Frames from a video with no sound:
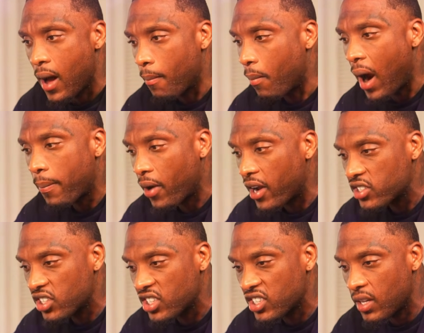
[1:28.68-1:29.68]
my
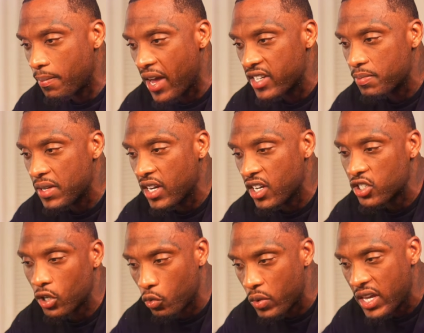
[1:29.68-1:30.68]
process is the best
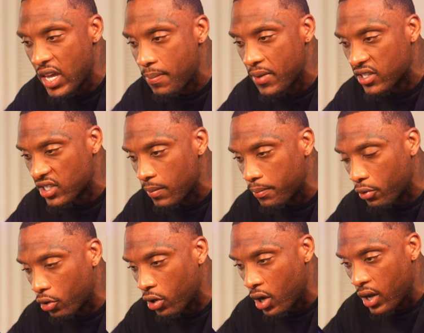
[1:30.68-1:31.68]
because we keep it
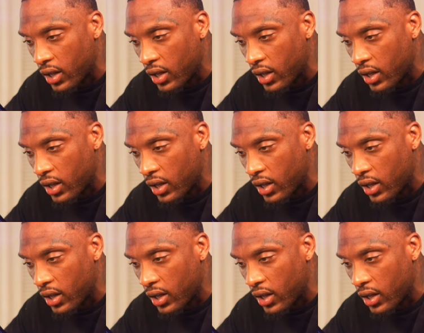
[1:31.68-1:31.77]
simple.